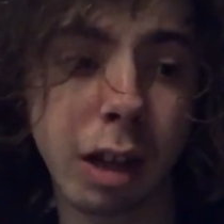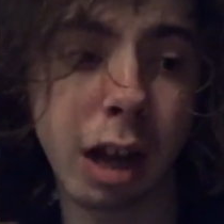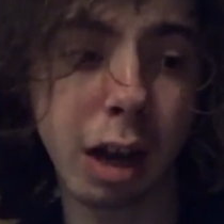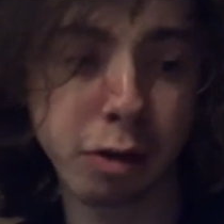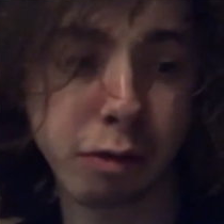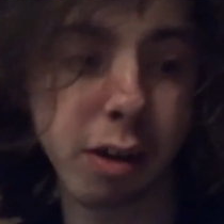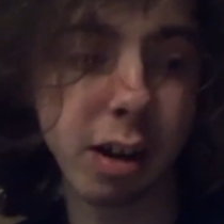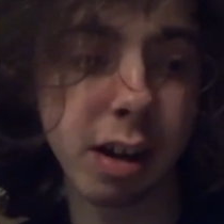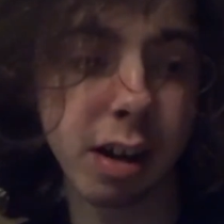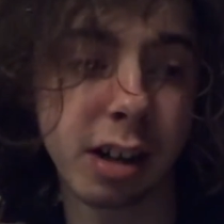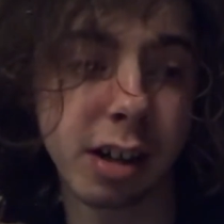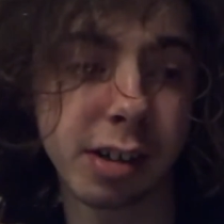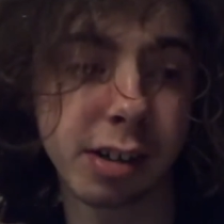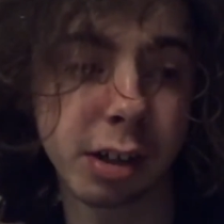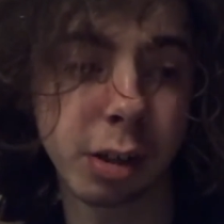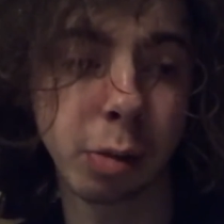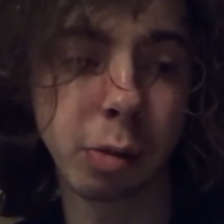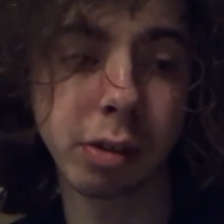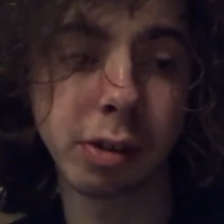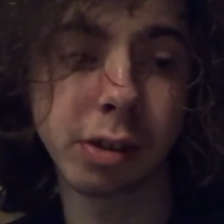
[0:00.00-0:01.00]
I
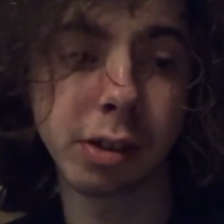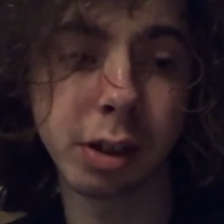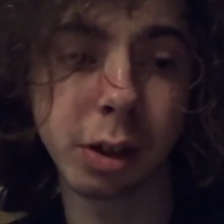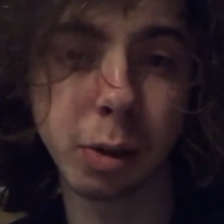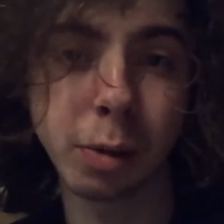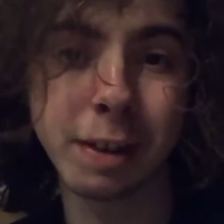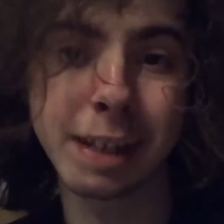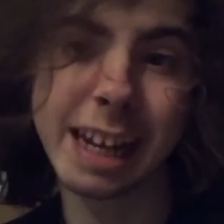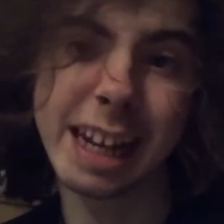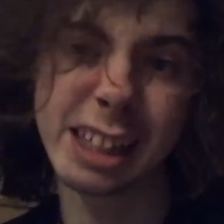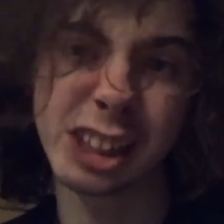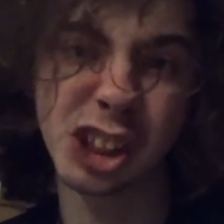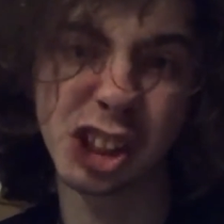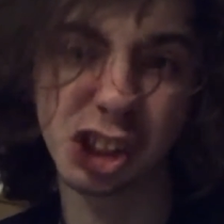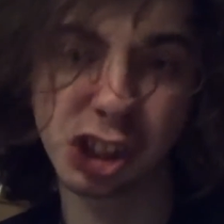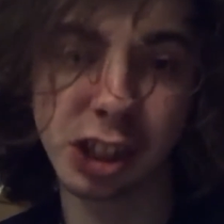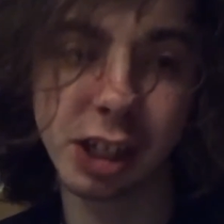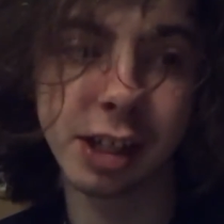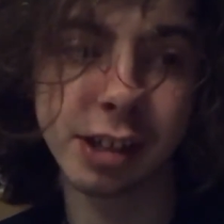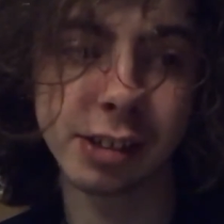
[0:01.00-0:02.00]
realised I wasn't doing as
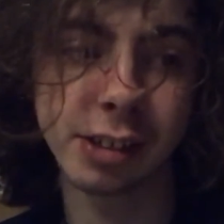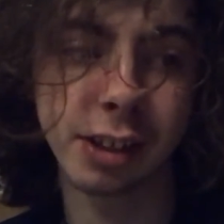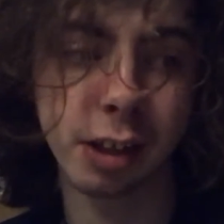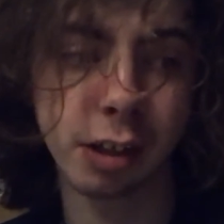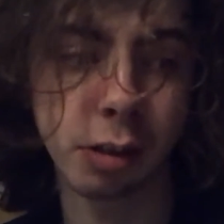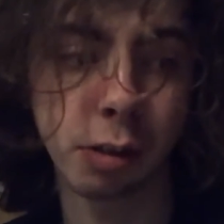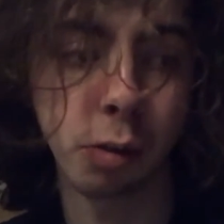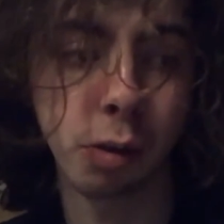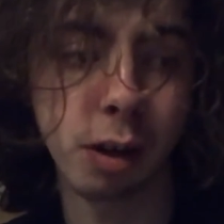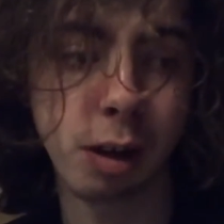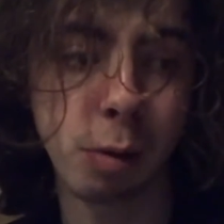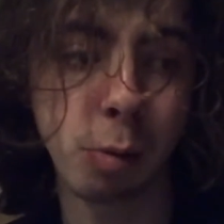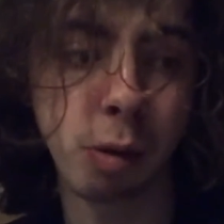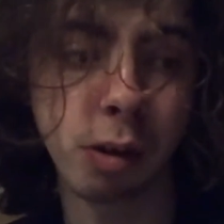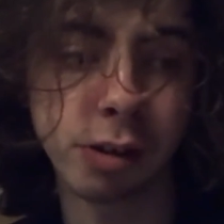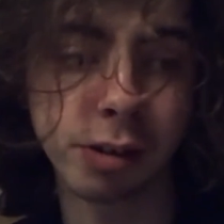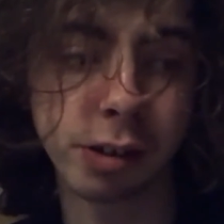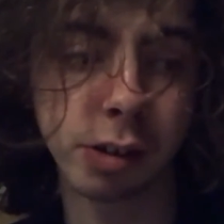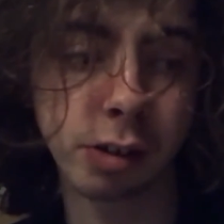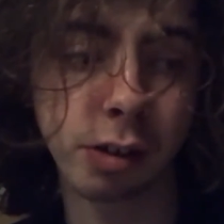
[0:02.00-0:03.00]
shit as I thought I
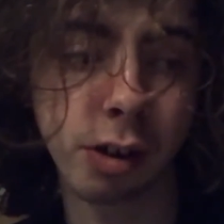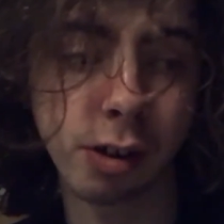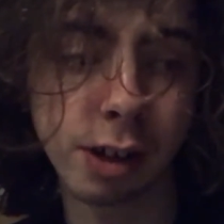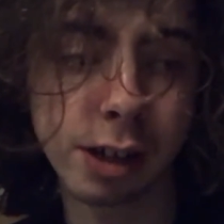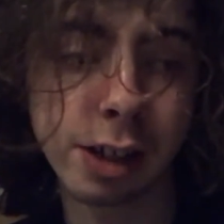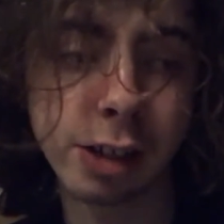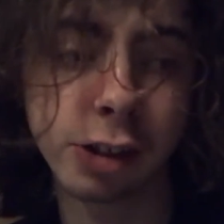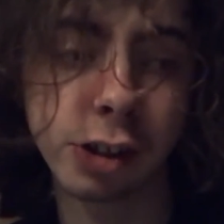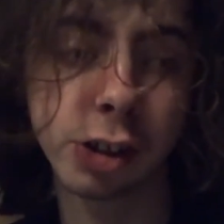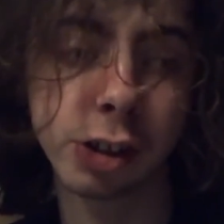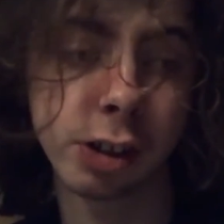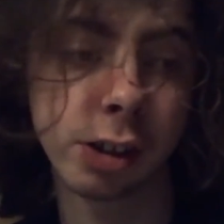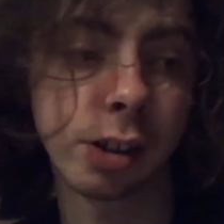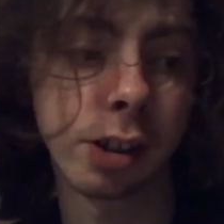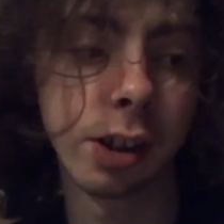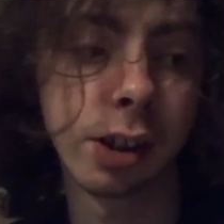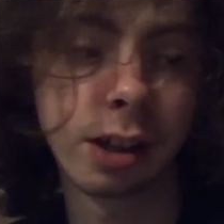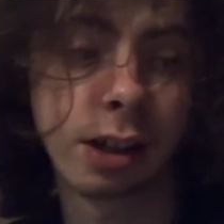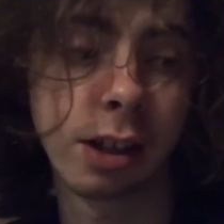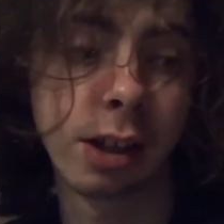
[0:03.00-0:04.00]
was at college,
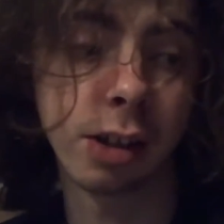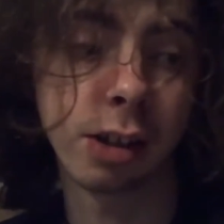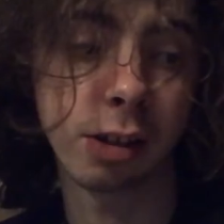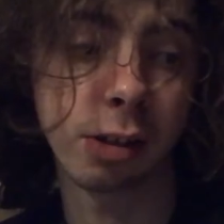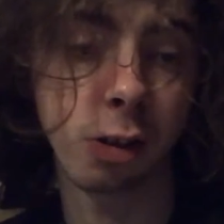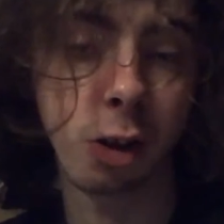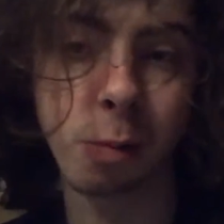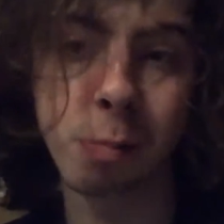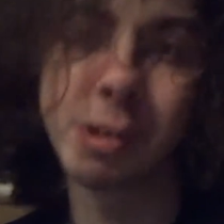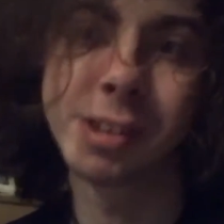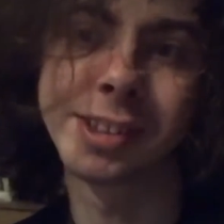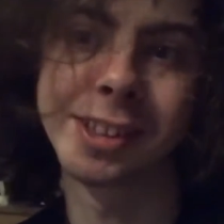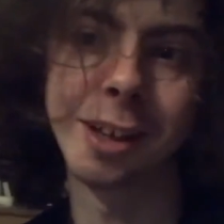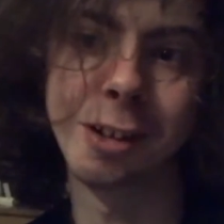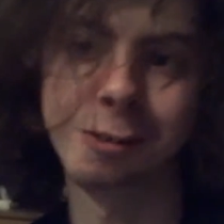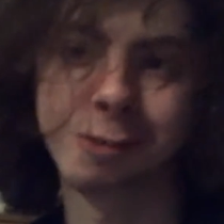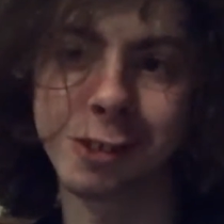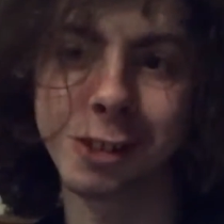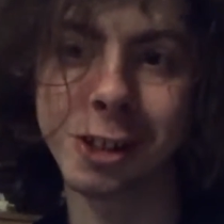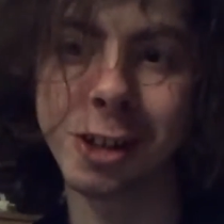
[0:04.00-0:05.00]
got
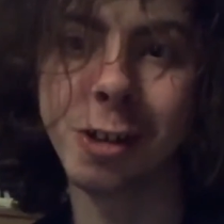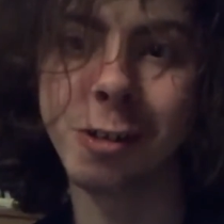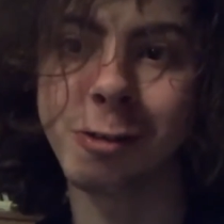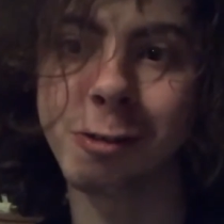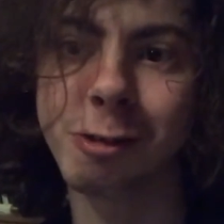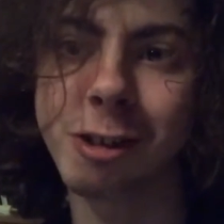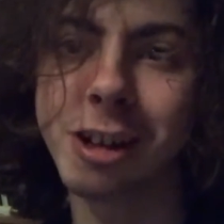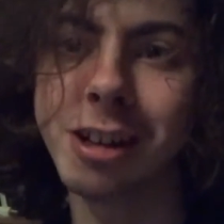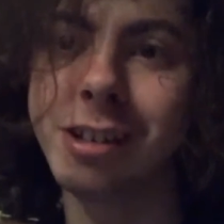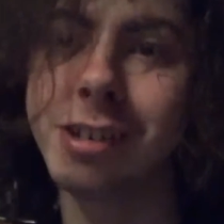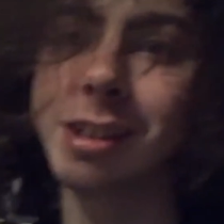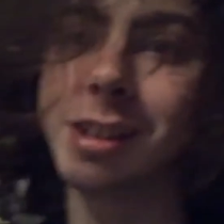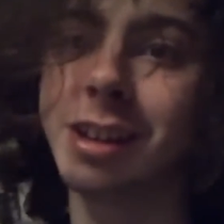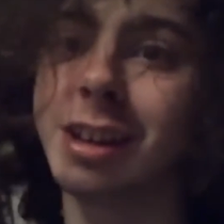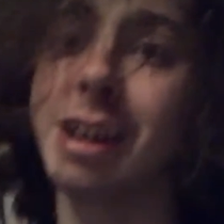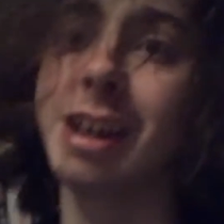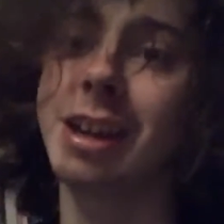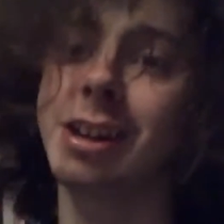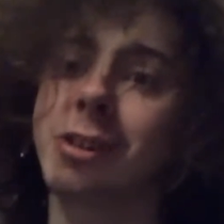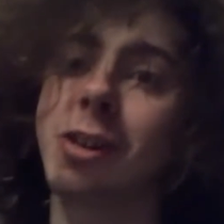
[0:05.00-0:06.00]
myself a girlfriend,
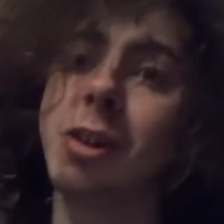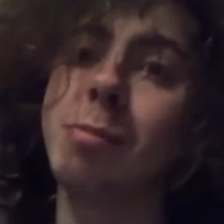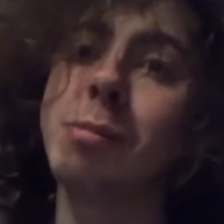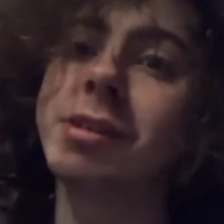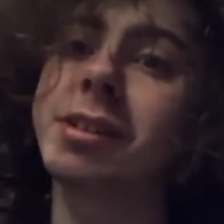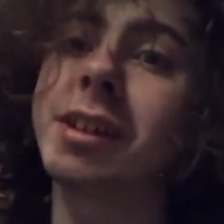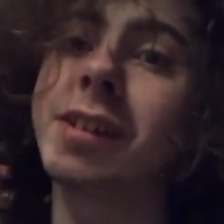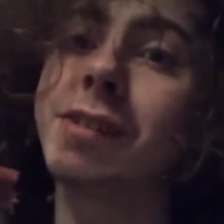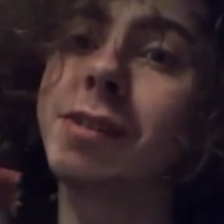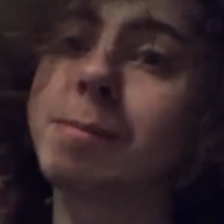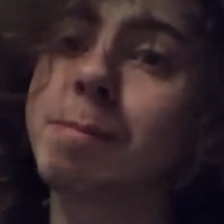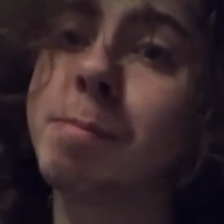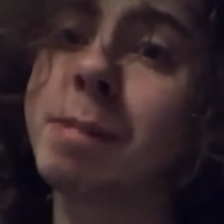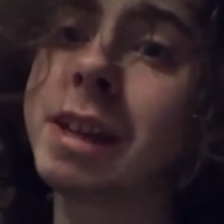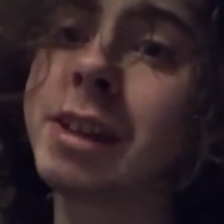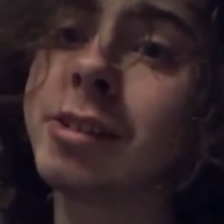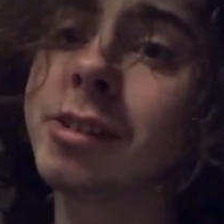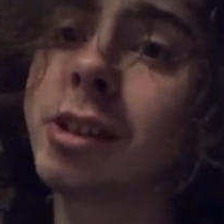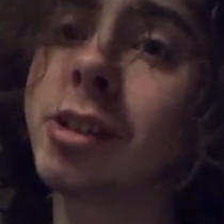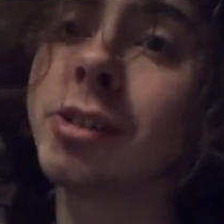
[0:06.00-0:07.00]
and I got myself some
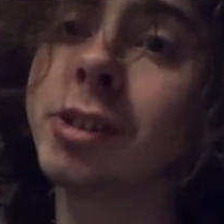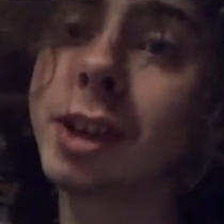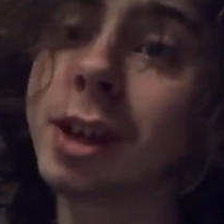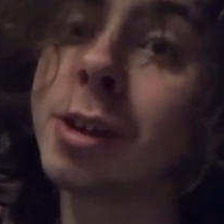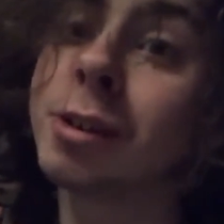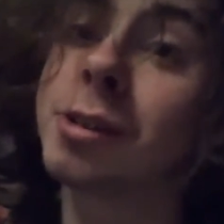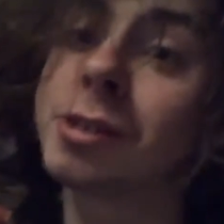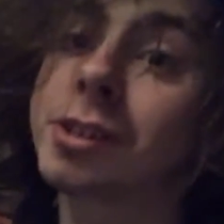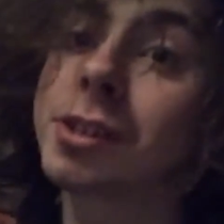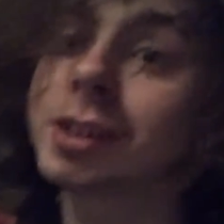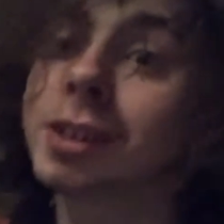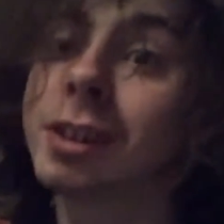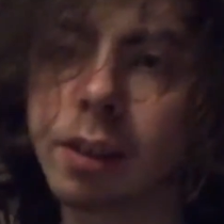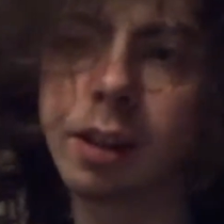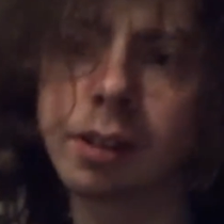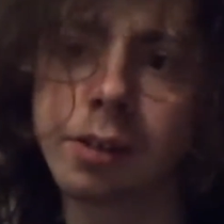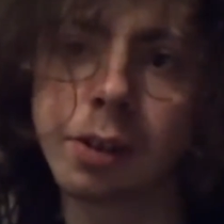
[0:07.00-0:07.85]
beans on toast.